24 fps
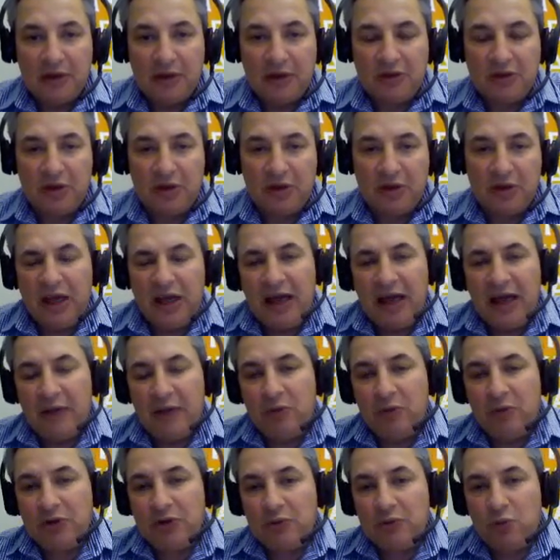So, and
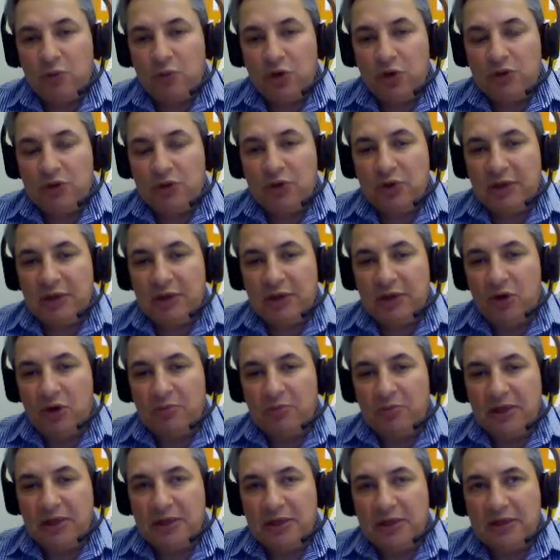which works really well
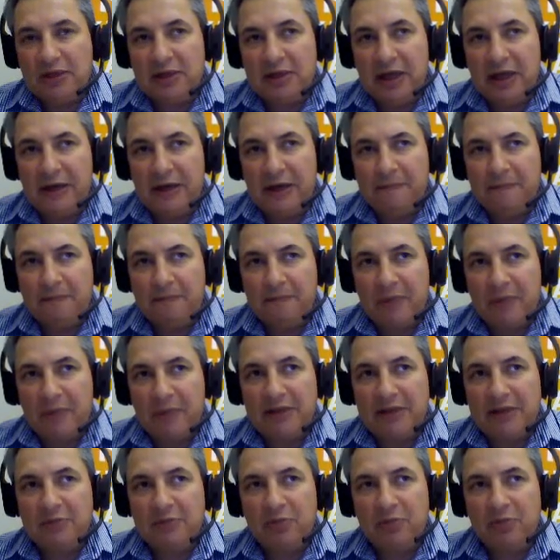because
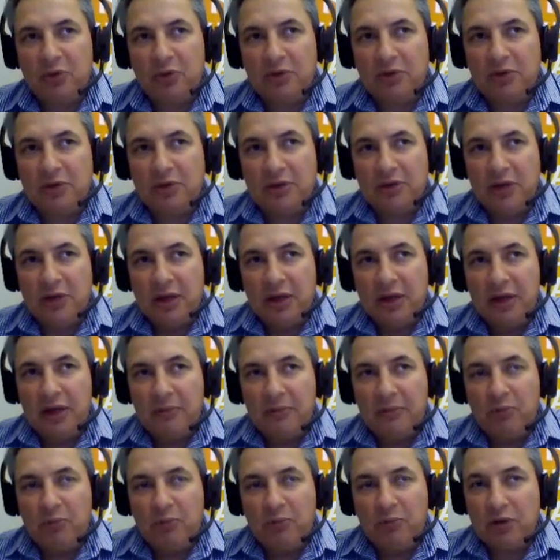it's important.
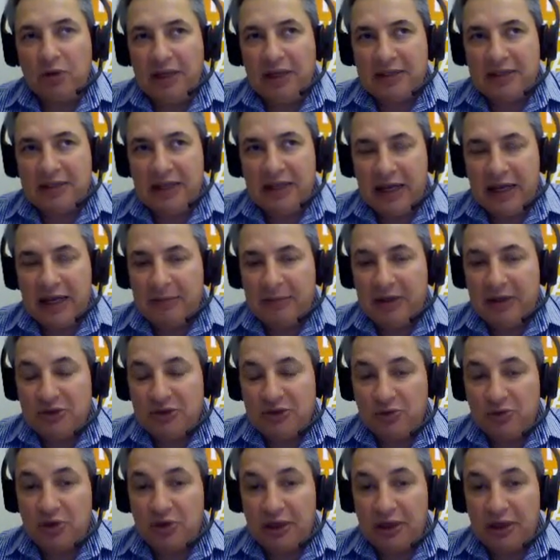Moodle does
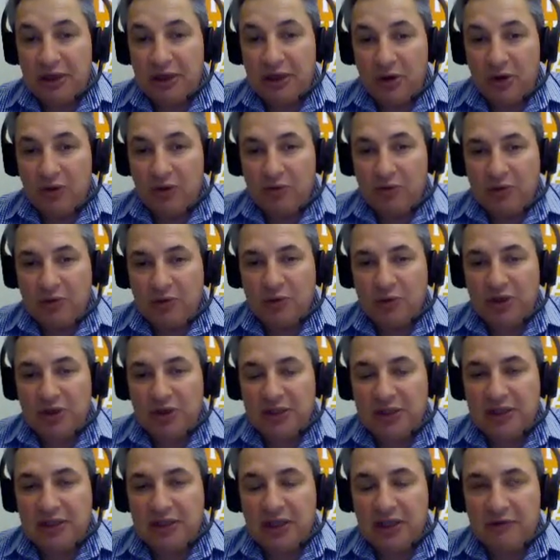LMS really well,
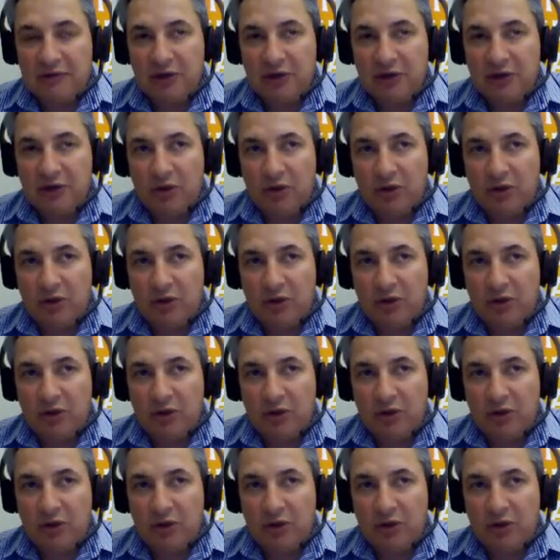which is delivering